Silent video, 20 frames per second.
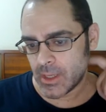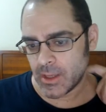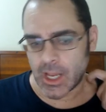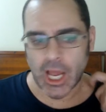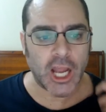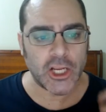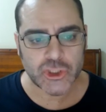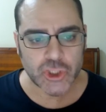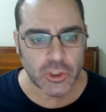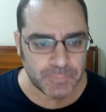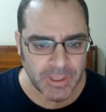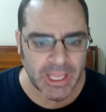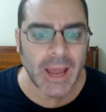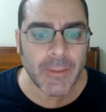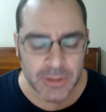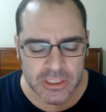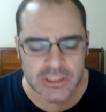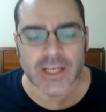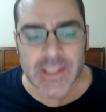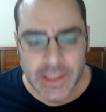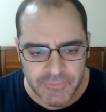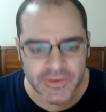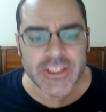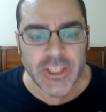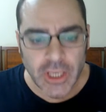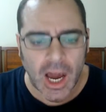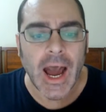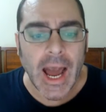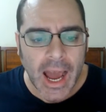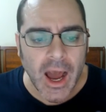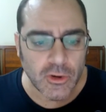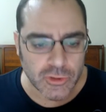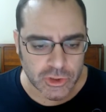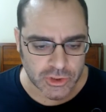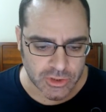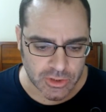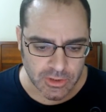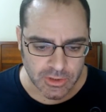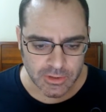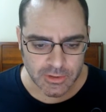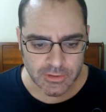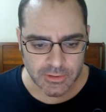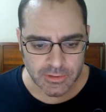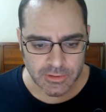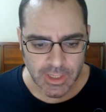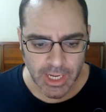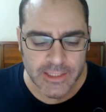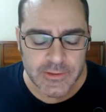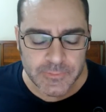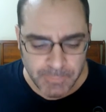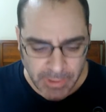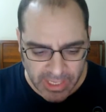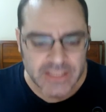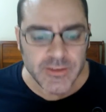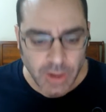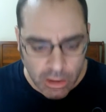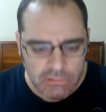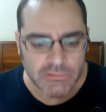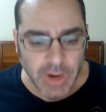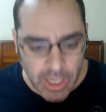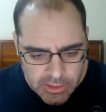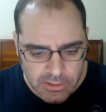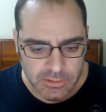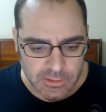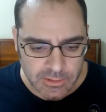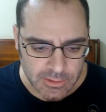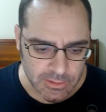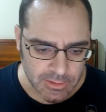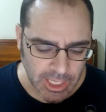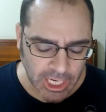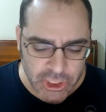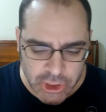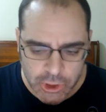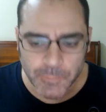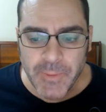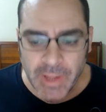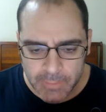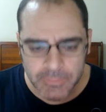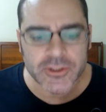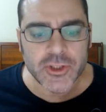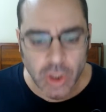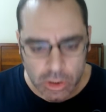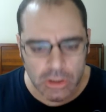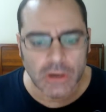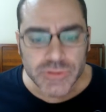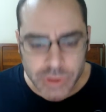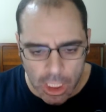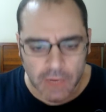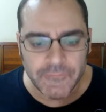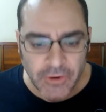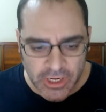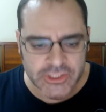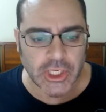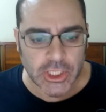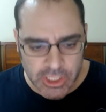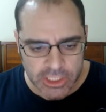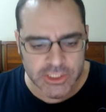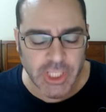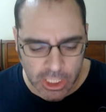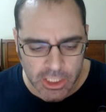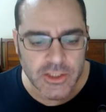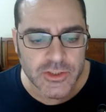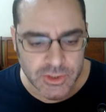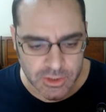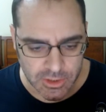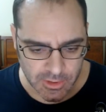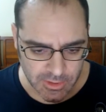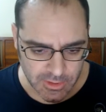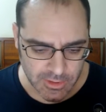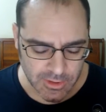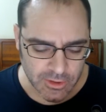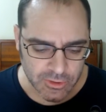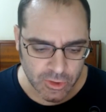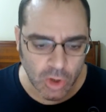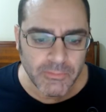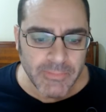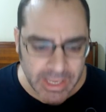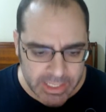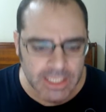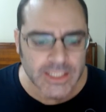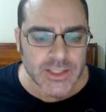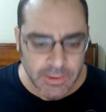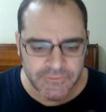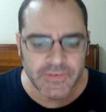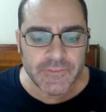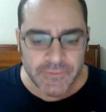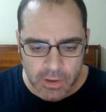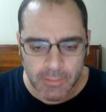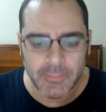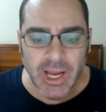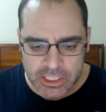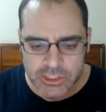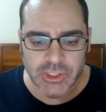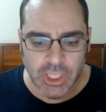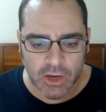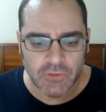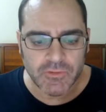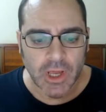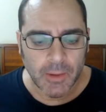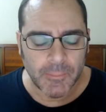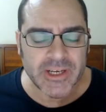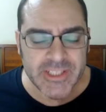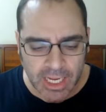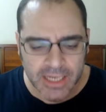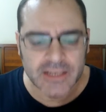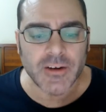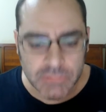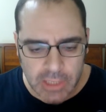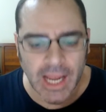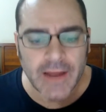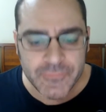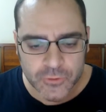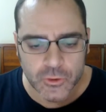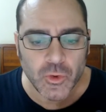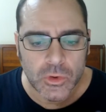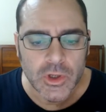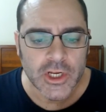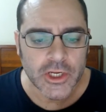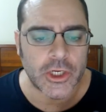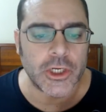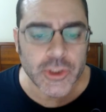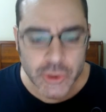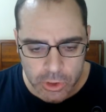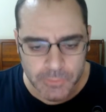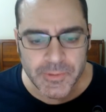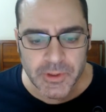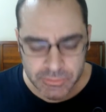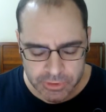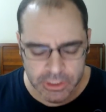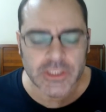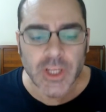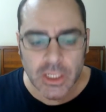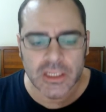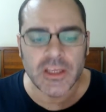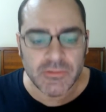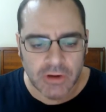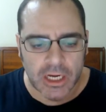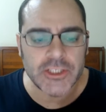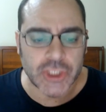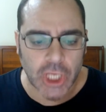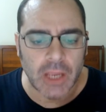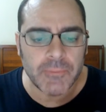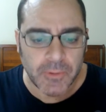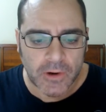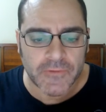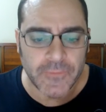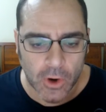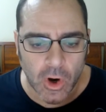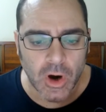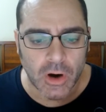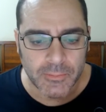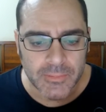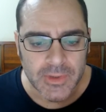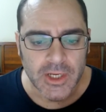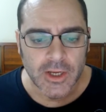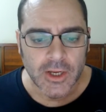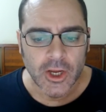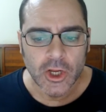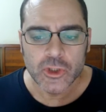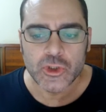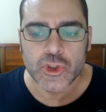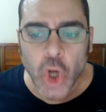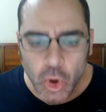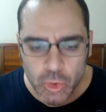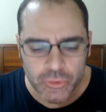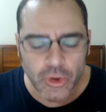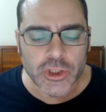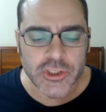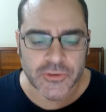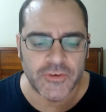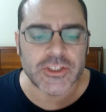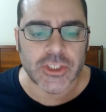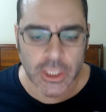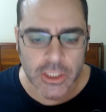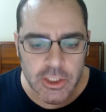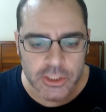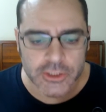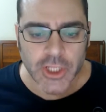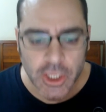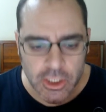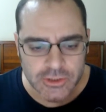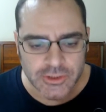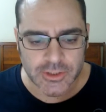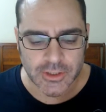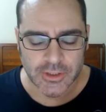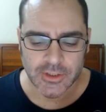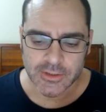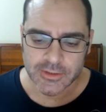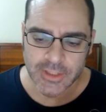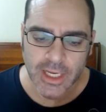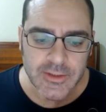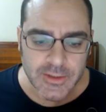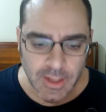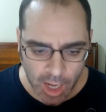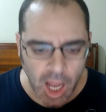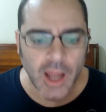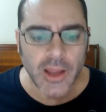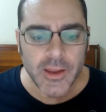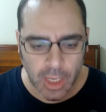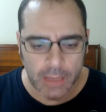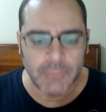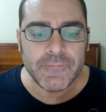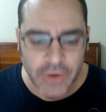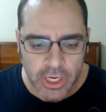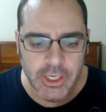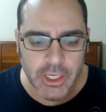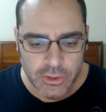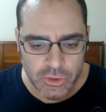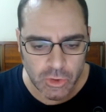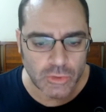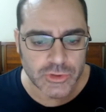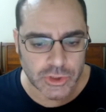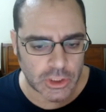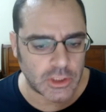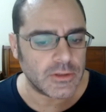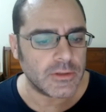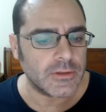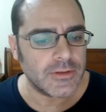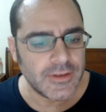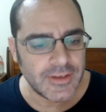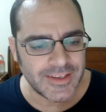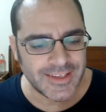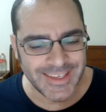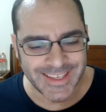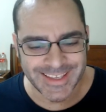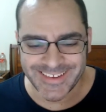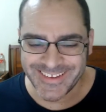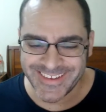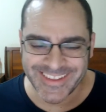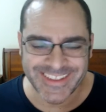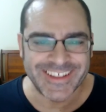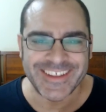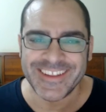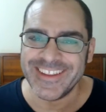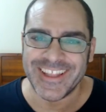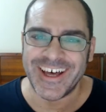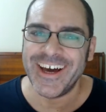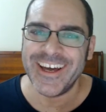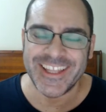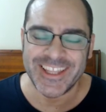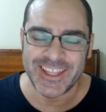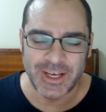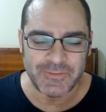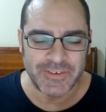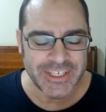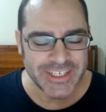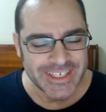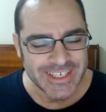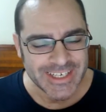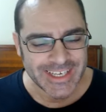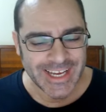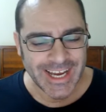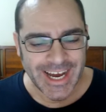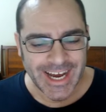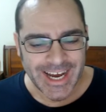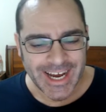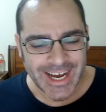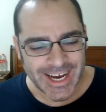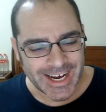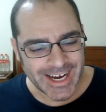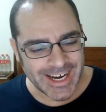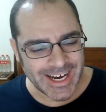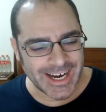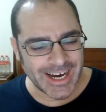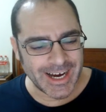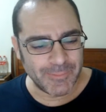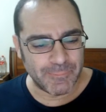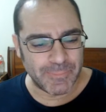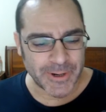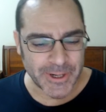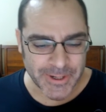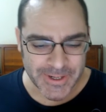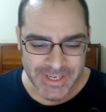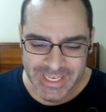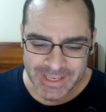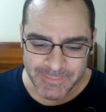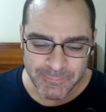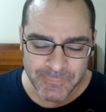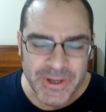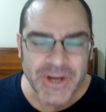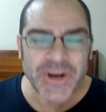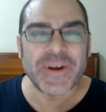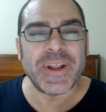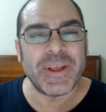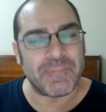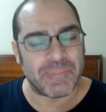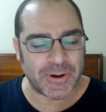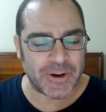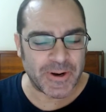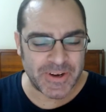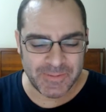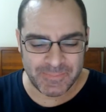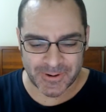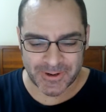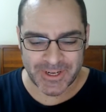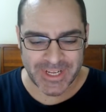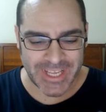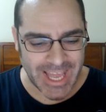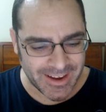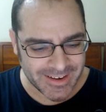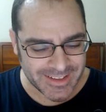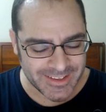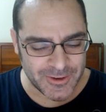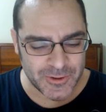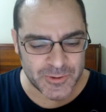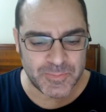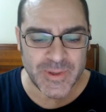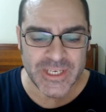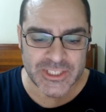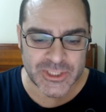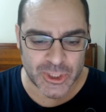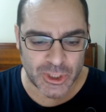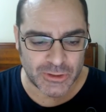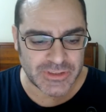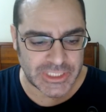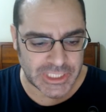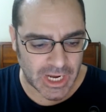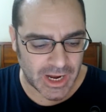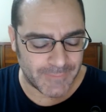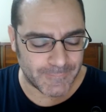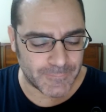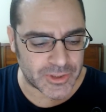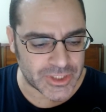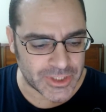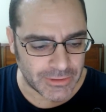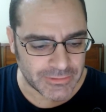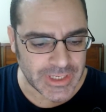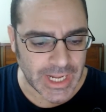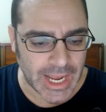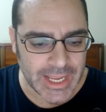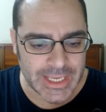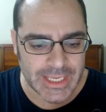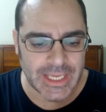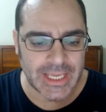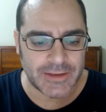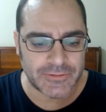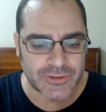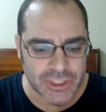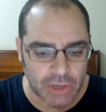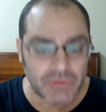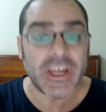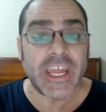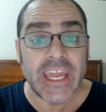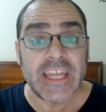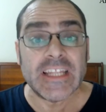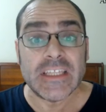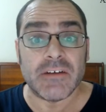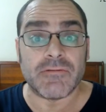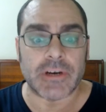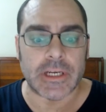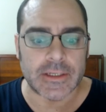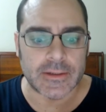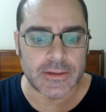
I should be able to live in your house and pay no rent. I should be able to use your facilities to make a living for myself, but I don't have to contribute in any way, shape, or form to those facilities that I am fucking using. I love it. Oh, Bernie. How can you be so dumb, so naive, so ignorant?